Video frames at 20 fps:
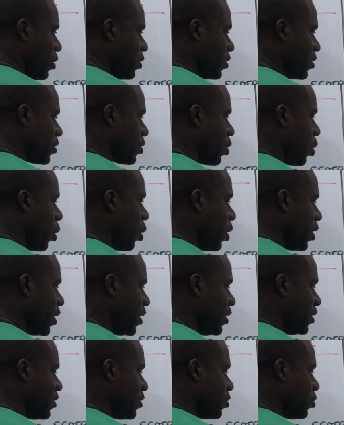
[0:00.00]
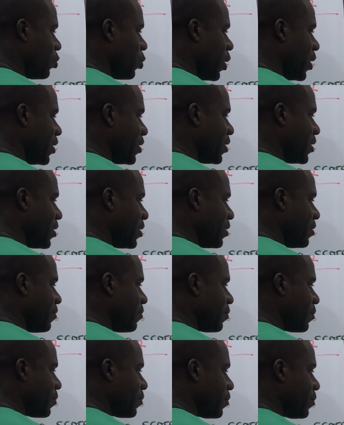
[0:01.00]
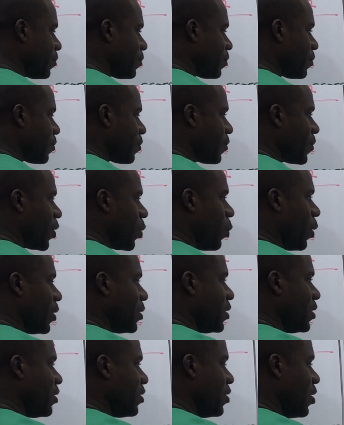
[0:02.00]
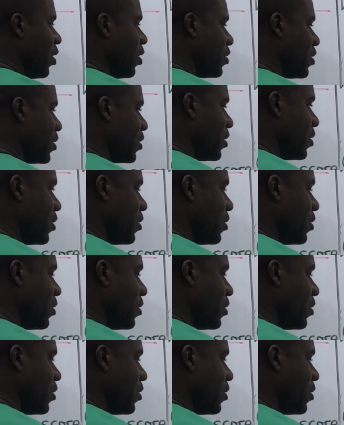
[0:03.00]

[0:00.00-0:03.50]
Score is 20. What is dozen?